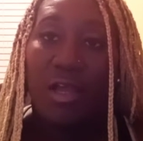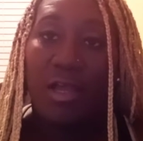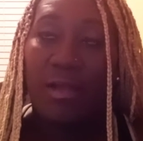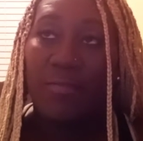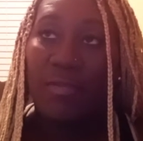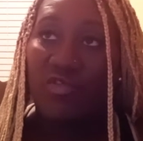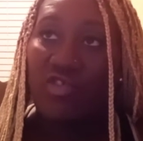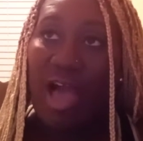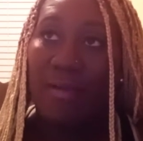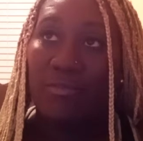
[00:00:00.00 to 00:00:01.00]
and the
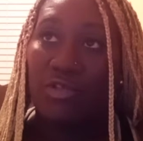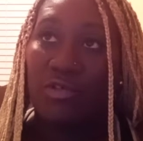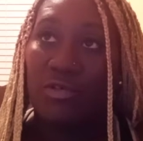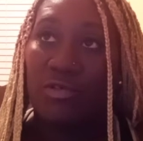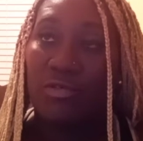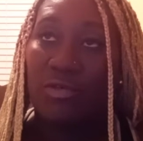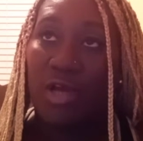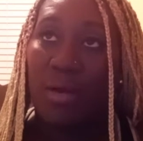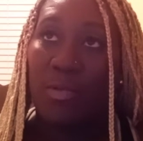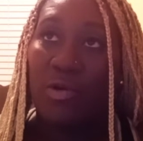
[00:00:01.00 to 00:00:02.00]
chapter
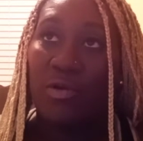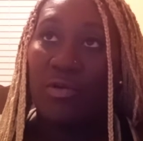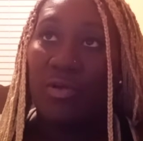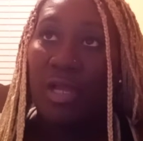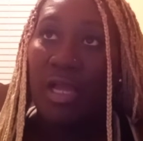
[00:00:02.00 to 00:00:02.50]
number